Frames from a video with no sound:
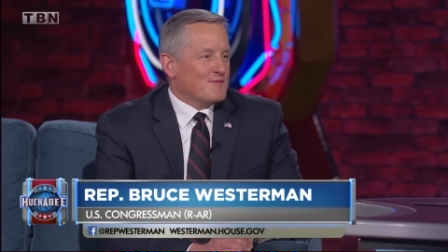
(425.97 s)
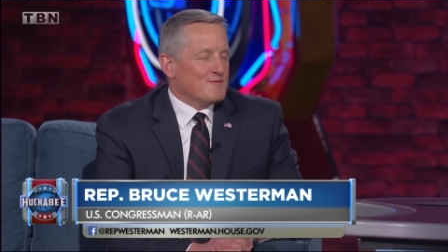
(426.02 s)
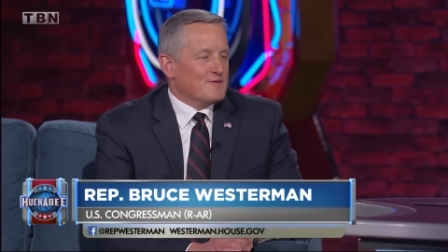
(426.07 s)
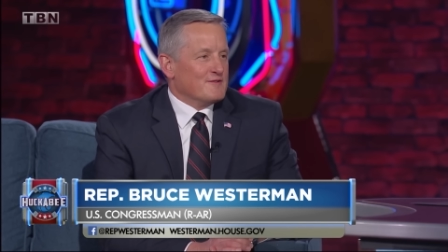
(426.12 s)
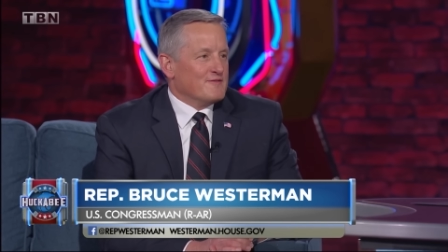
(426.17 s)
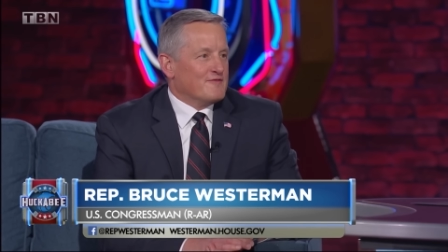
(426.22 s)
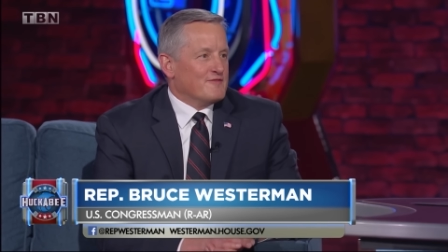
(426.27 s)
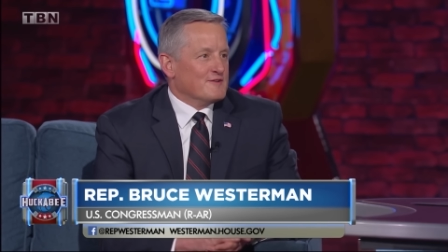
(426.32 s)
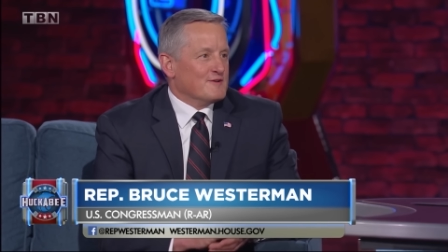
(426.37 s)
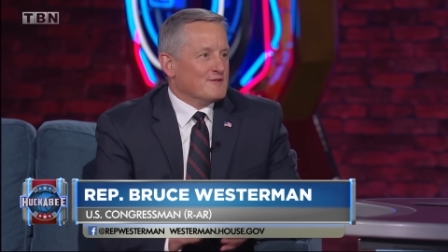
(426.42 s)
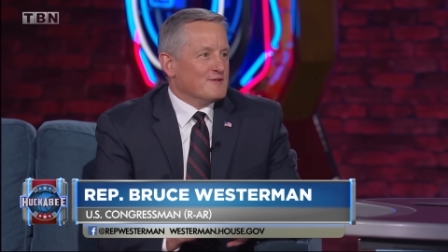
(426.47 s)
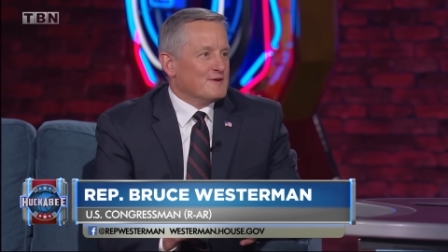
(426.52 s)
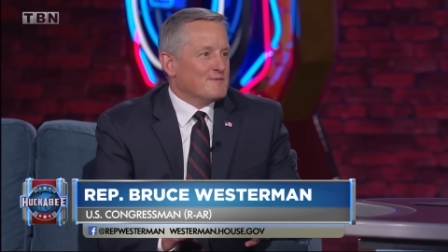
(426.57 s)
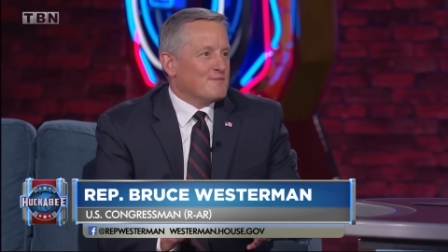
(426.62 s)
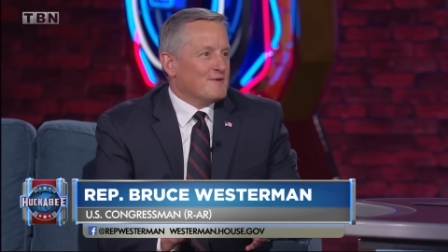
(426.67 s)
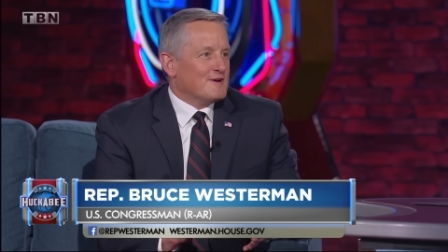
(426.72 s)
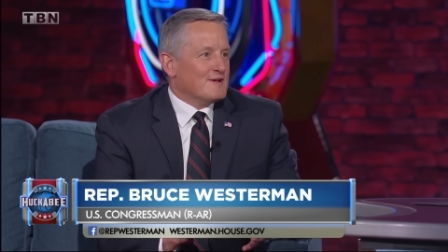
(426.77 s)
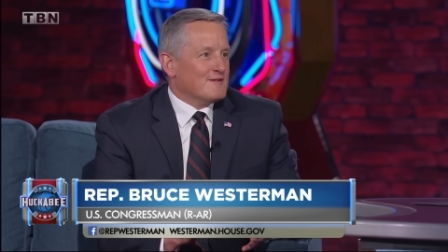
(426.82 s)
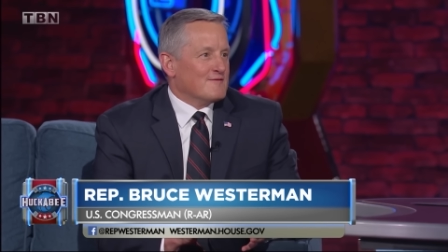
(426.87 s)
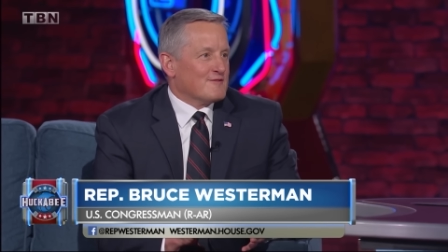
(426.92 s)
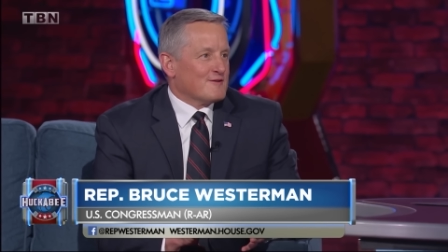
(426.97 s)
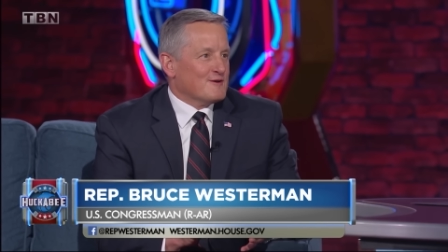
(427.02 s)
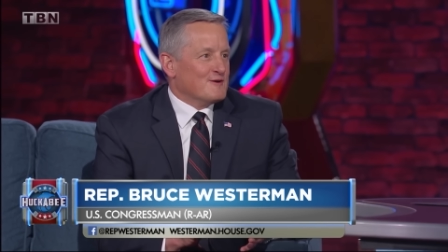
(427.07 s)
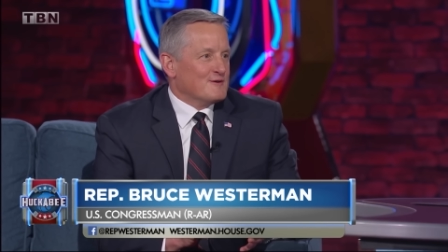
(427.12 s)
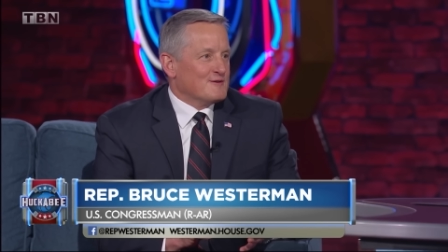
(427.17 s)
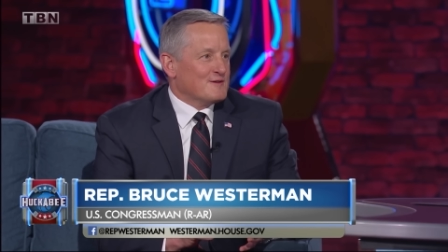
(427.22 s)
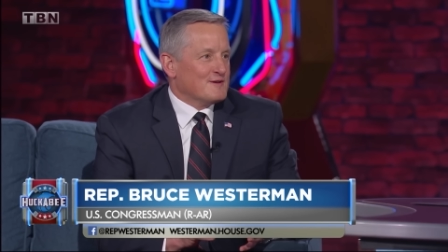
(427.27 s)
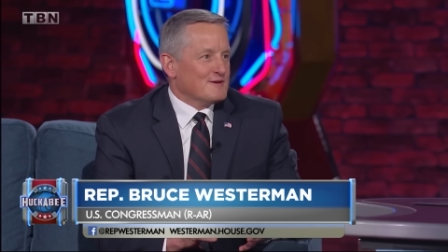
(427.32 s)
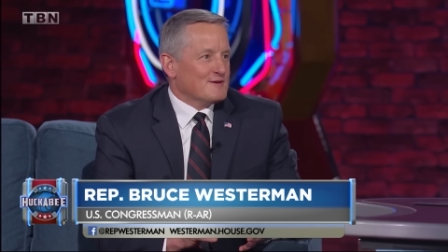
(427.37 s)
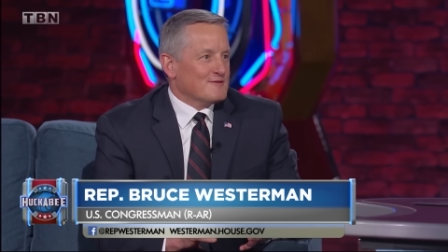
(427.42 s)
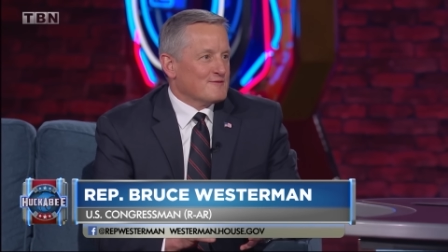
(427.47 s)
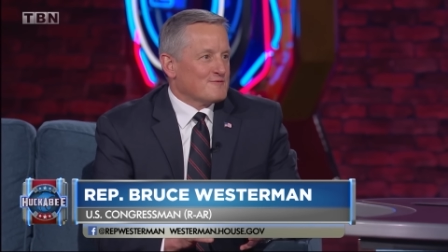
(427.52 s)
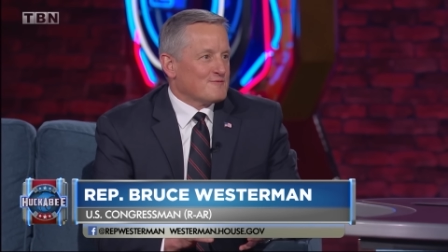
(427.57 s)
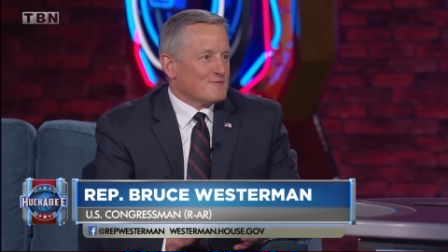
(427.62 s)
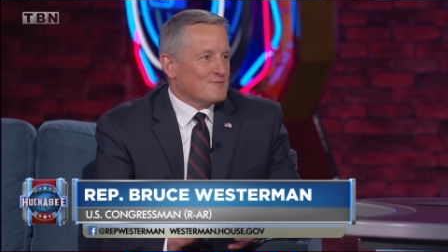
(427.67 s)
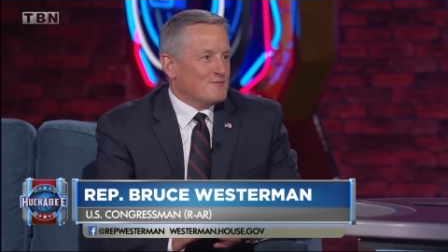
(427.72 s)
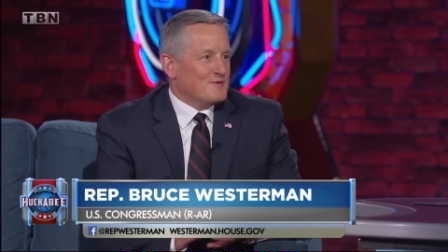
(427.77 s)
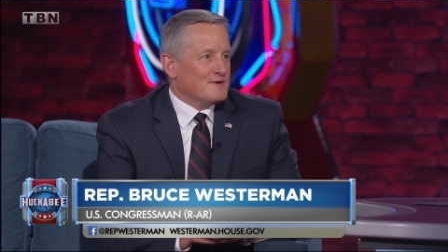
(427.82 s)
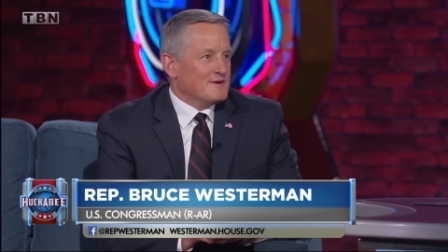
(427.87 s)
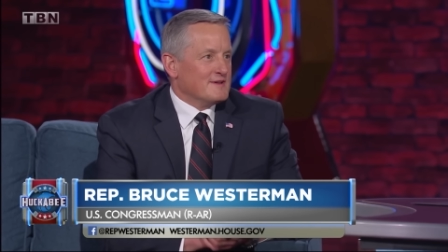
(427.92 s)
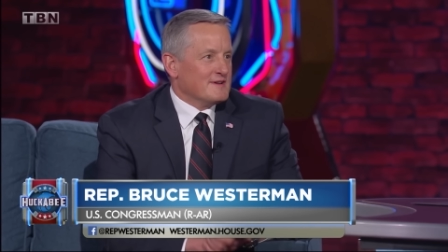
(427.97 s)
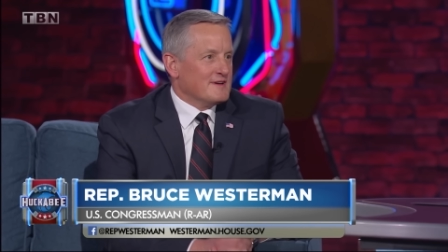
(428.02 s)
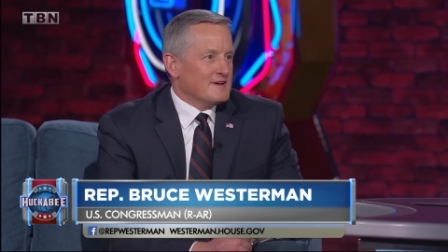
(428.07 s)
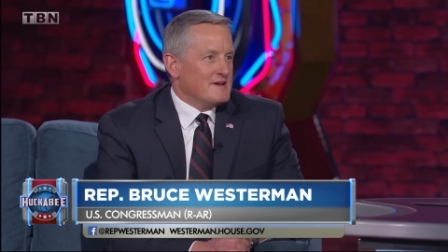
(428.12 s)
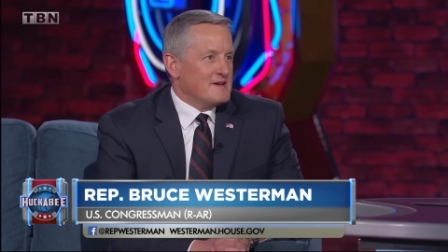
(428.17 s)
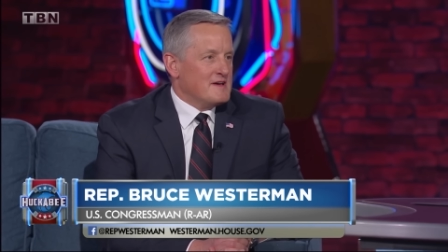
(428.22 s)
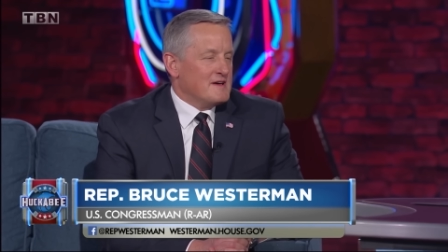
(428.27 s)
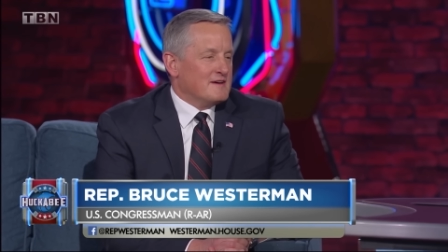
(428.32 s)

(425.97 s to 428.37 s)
We've filled up all of our hotels. We're putting